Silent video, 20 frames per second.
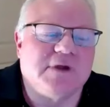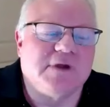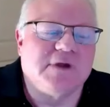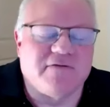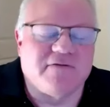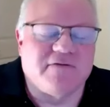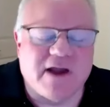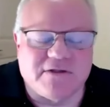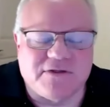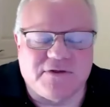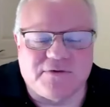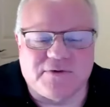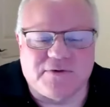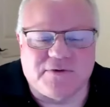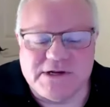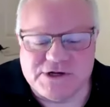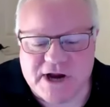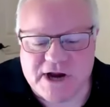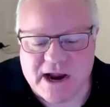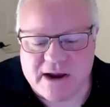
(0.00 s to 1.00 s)
Yeah, I've got
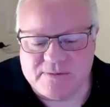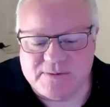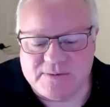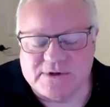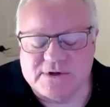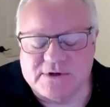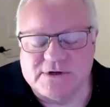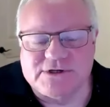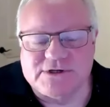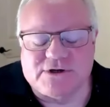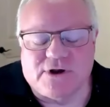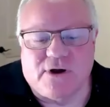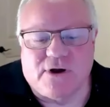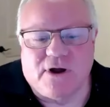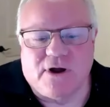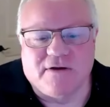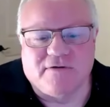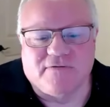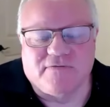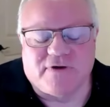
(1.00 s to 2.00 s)
3 chapters
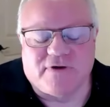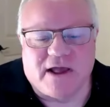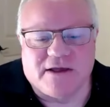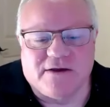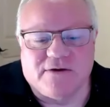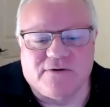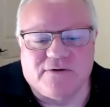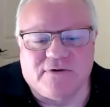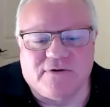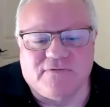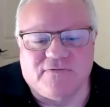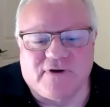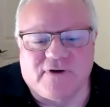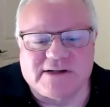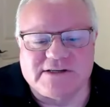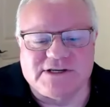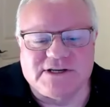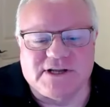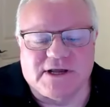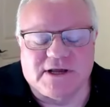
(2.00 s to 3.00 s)
on value
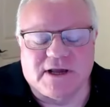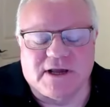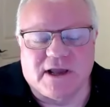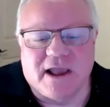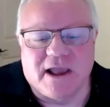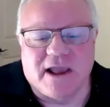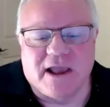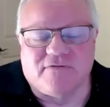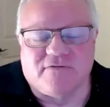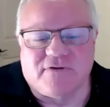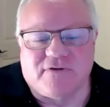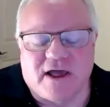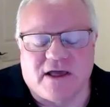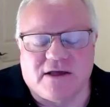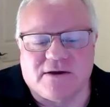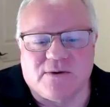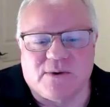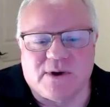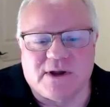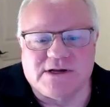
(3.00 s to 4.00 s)
investing and
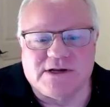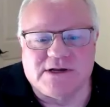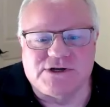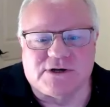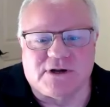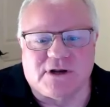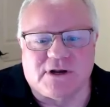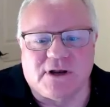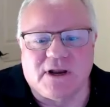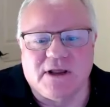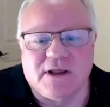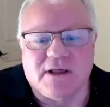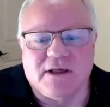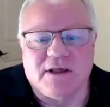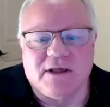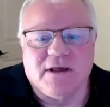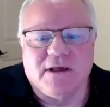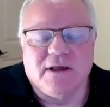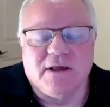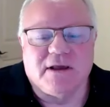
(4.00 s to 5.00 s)
valuation
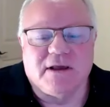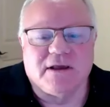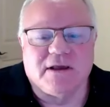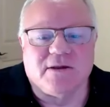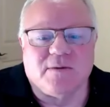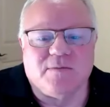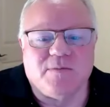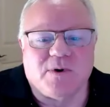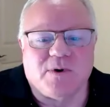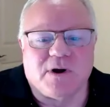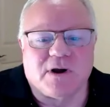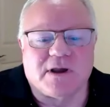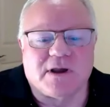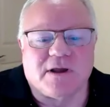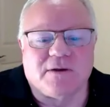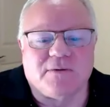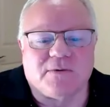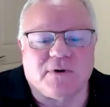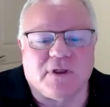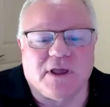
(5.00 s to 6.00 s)
in the book,
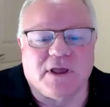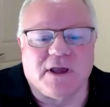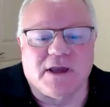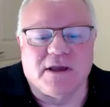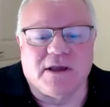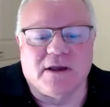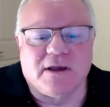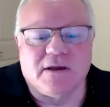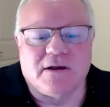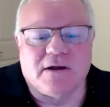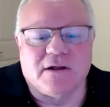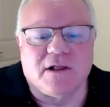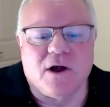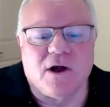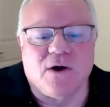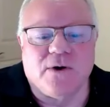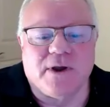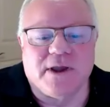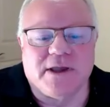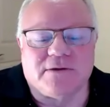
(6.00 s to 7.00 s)
and really,
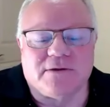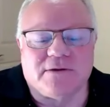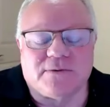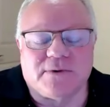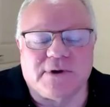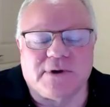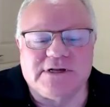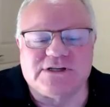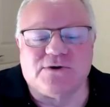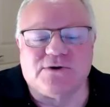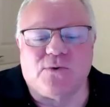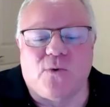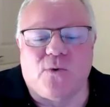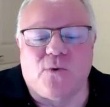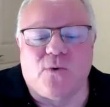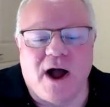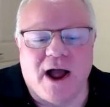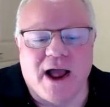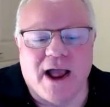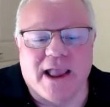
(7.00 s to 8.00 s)
Chloe, the reason
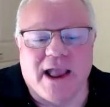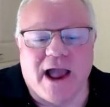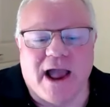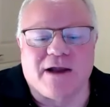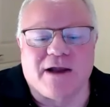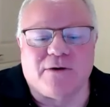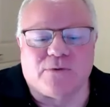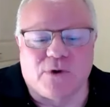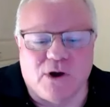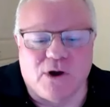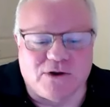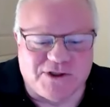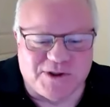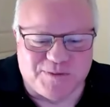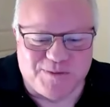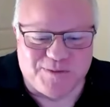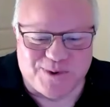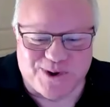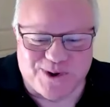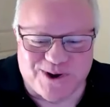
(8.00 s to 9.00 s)
why I wrote
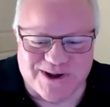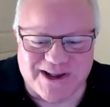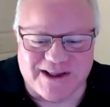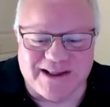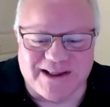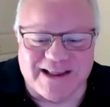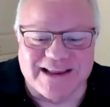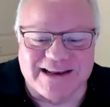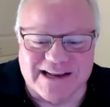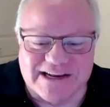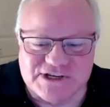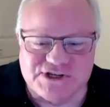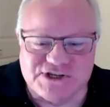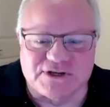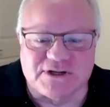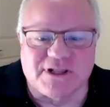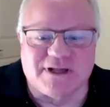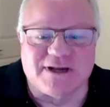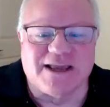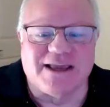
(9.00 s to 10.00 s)
the book
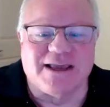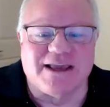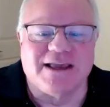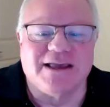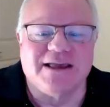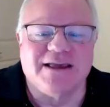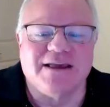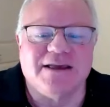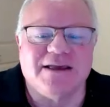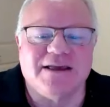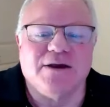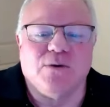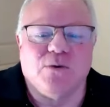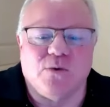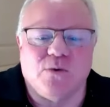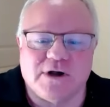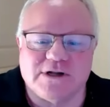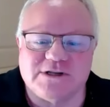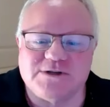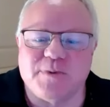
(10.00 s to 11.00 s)
initially
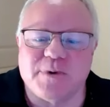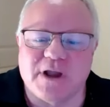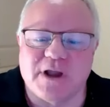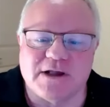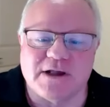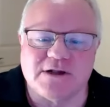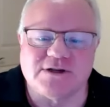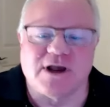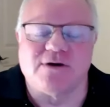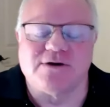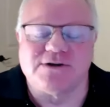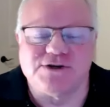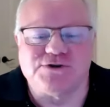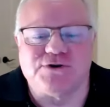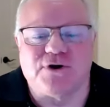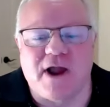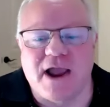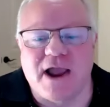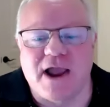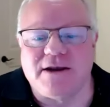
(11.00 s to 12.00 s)
was because I was
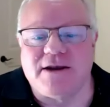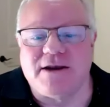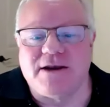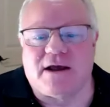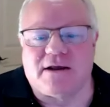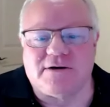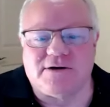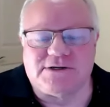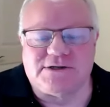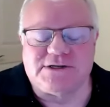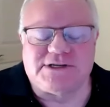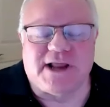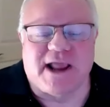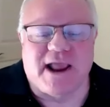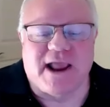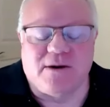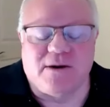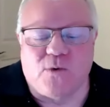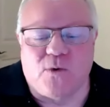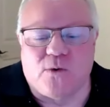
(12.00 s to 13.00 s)
trying to
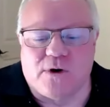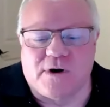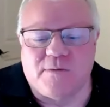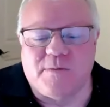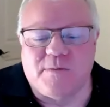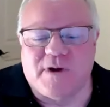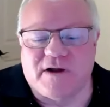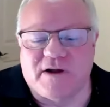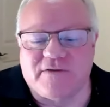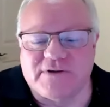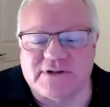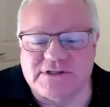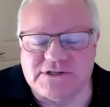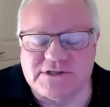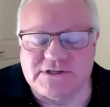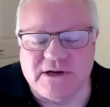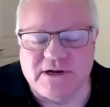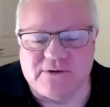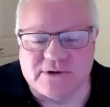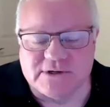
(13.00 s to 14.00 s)
understand Warren Buffett's
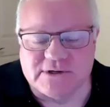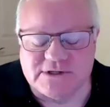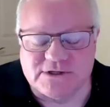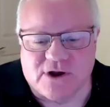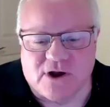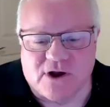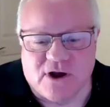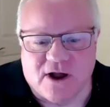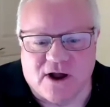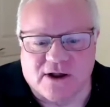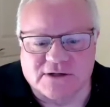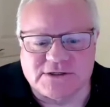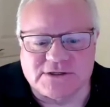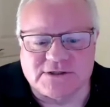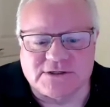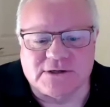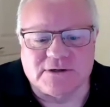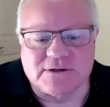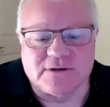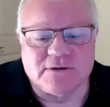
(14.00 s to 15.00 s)
secret
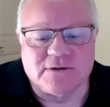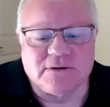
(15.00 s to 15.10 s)
sauce.